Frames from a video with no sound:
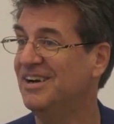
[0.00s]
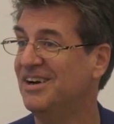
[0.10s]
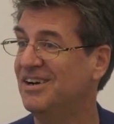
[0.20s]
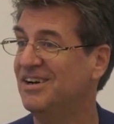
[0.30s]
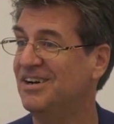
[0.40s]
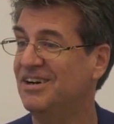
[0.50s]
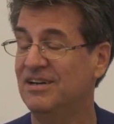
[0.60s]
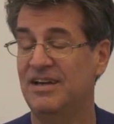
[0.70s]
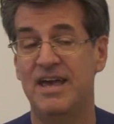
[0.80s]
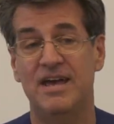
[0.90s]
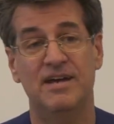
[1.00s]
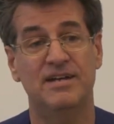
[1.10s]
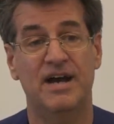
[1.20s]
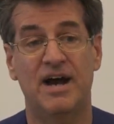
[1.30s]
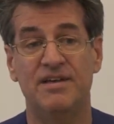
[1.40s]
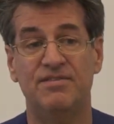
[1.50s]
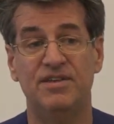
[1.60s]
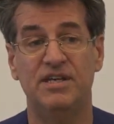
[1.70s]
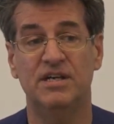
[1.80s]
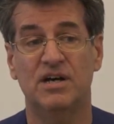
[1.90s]
Uh, and I
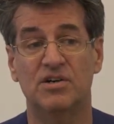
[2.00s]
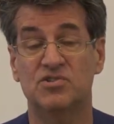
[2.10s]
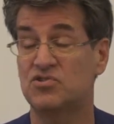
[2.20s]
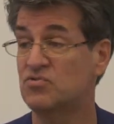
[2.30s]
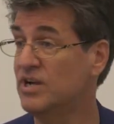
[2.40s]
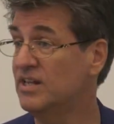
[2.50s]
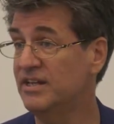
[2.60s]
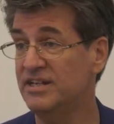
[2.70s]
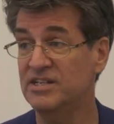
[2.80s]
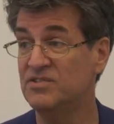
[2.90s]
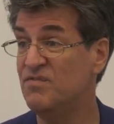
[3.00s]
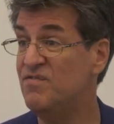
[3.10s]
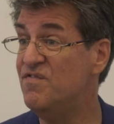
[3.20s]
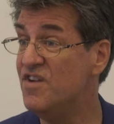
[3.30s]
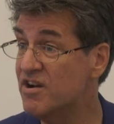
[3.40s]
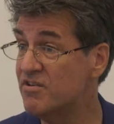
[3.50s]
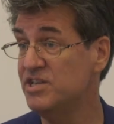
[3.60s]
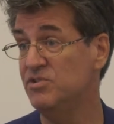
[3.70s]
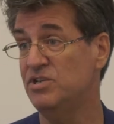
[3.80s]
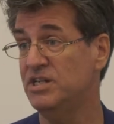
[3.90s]
think Australia is very
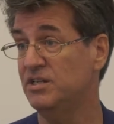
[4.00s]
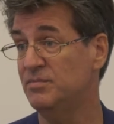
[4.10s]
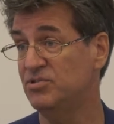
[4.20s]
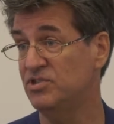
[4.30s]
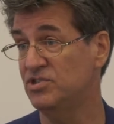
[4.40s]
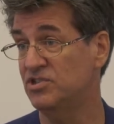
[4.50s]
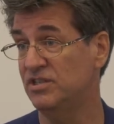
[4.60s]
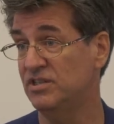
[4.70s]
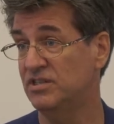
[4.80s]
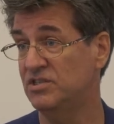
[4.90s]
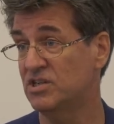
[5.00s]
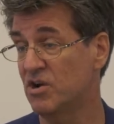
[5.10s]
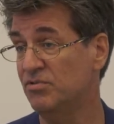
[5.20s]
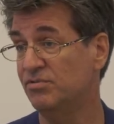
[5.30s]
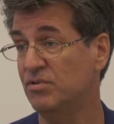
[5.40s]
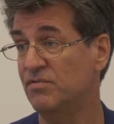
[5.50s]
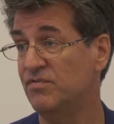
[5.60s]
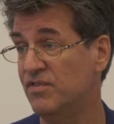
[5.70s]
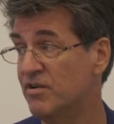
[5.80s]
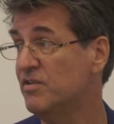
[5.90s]
uniquely positioned to go through a
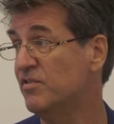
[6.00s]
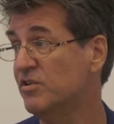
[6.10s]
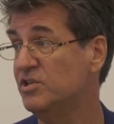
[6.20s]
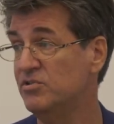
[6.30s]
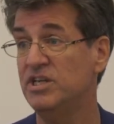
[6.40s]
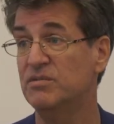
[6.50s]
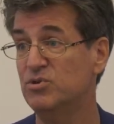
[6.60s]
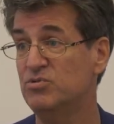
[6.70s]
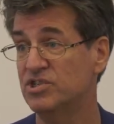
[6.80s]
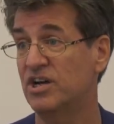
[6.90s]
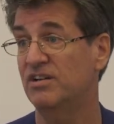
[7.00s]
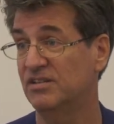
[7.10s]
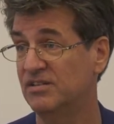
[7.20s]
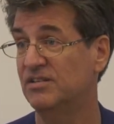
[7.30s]
very, very unique moonshot.